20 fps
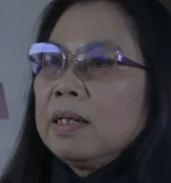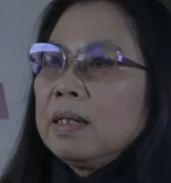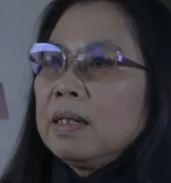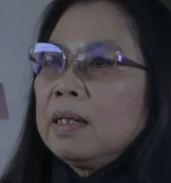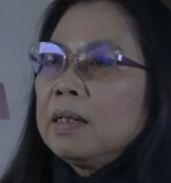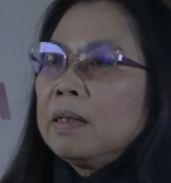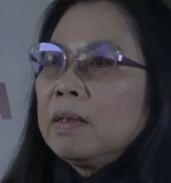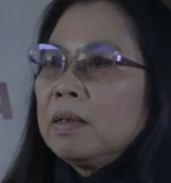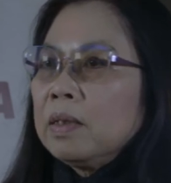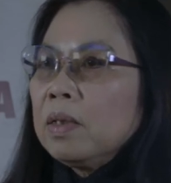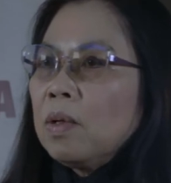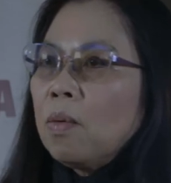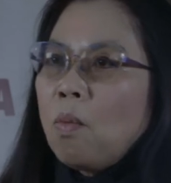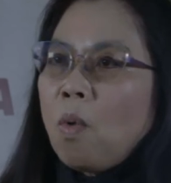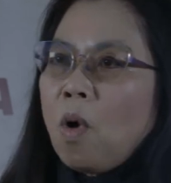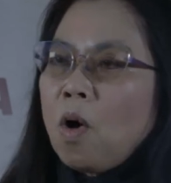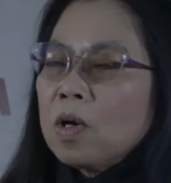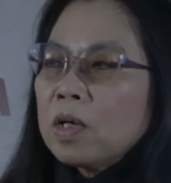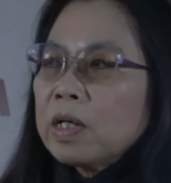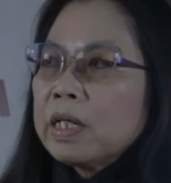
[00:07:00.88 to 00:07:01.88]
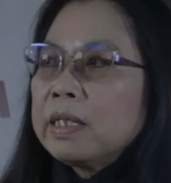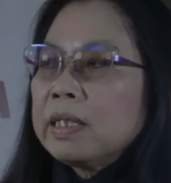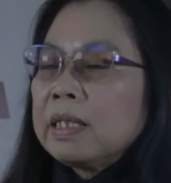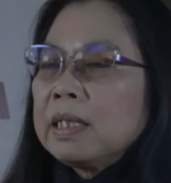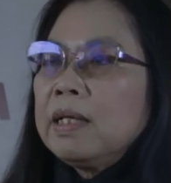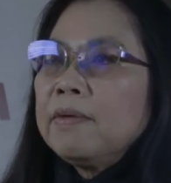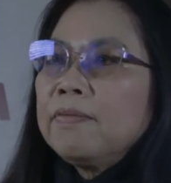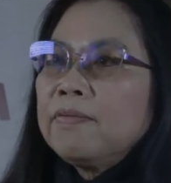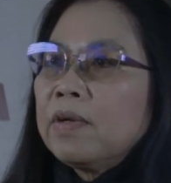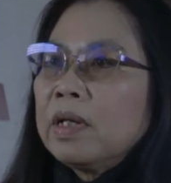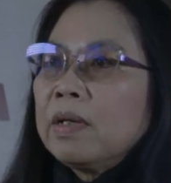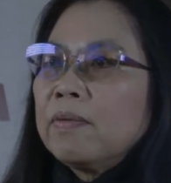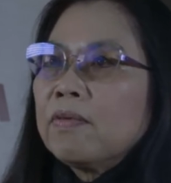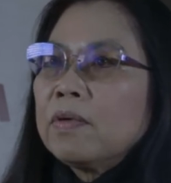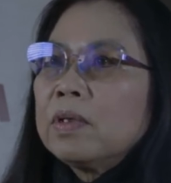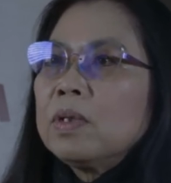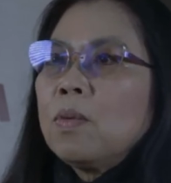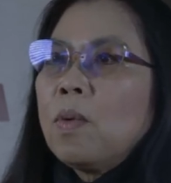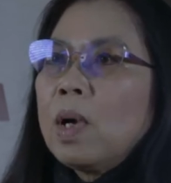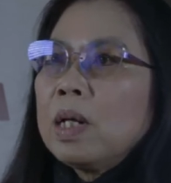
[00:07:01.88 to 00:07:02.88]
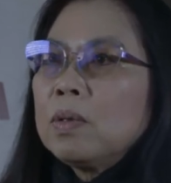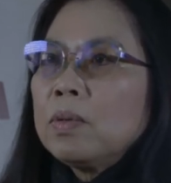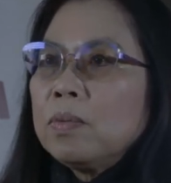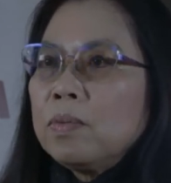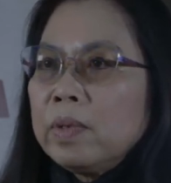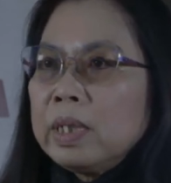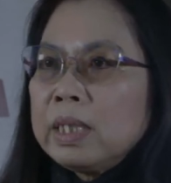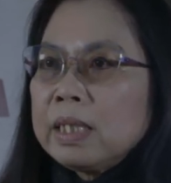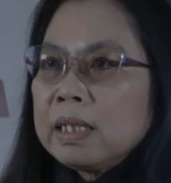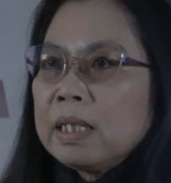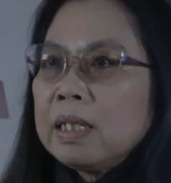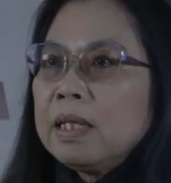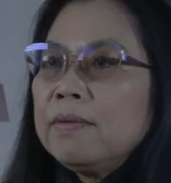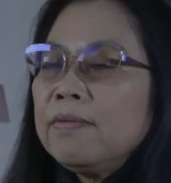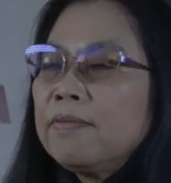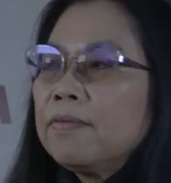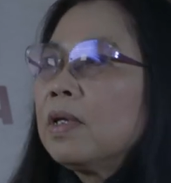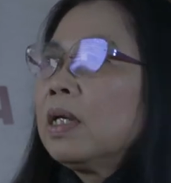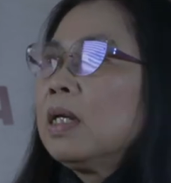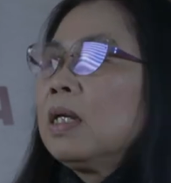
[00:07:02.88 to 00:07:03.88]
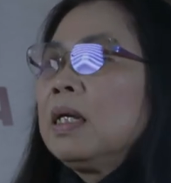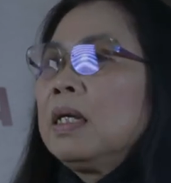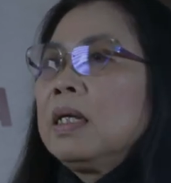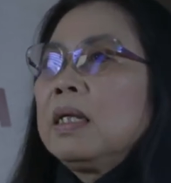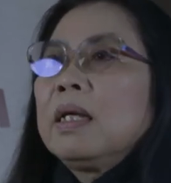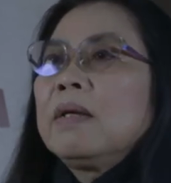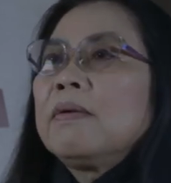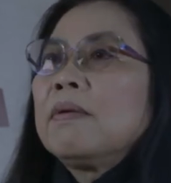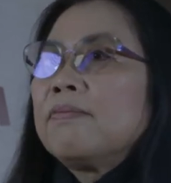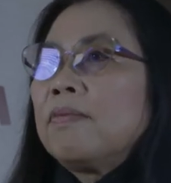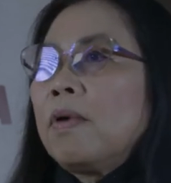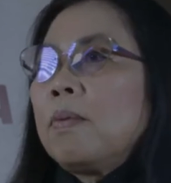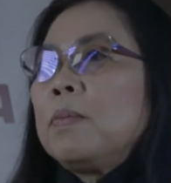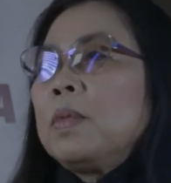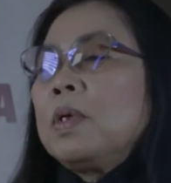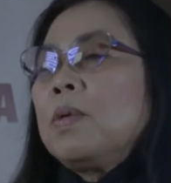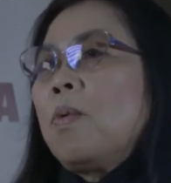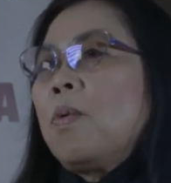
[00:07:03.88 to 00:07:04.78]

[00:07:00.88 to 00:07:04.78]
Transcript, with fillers: Uh, the walk is different for the one who receives than from the